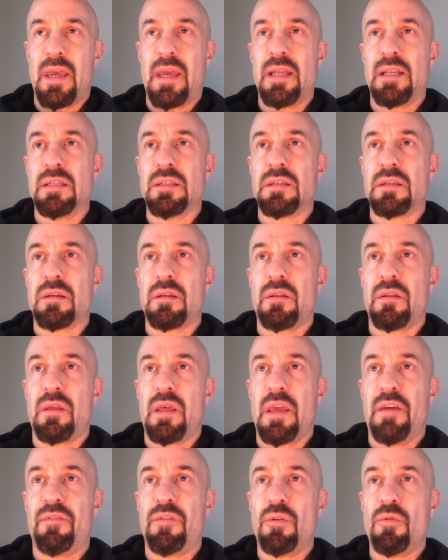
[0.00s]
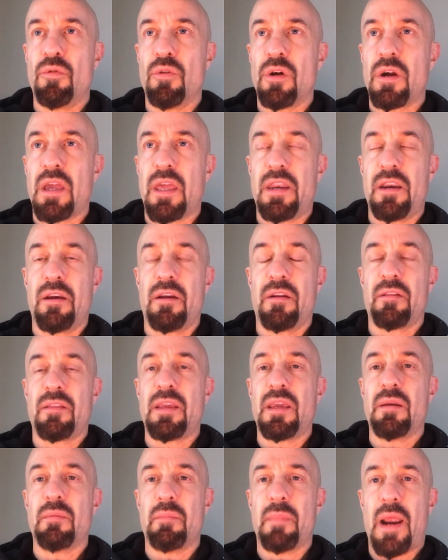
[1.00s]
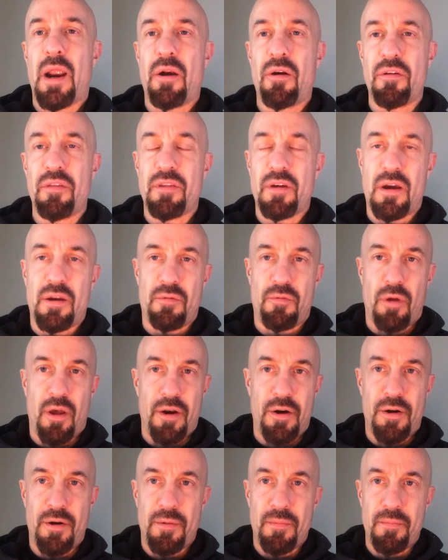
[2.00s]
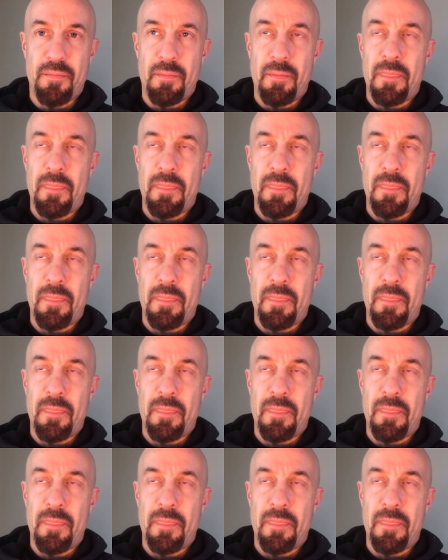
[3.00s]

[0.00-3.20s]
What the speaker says: And if you look at an elite marathon runner